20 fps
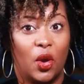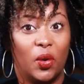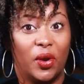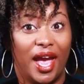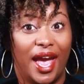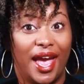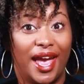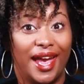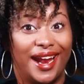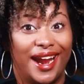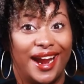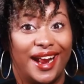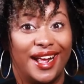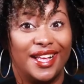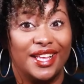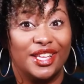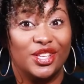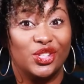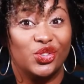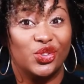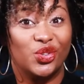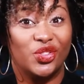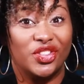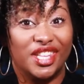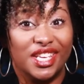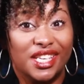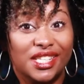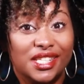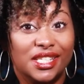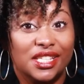Okay, so
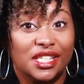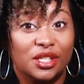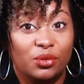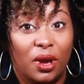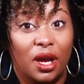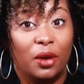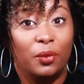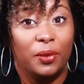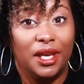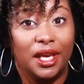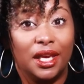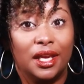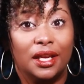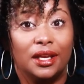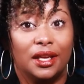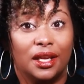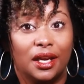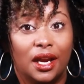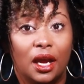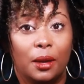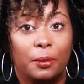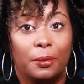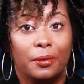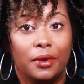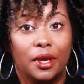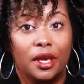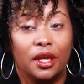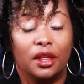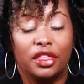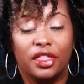this is what we ended up
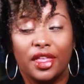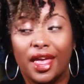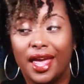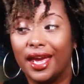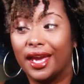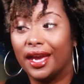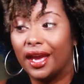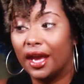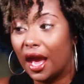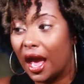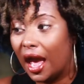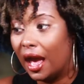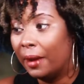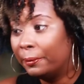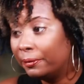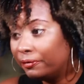with, and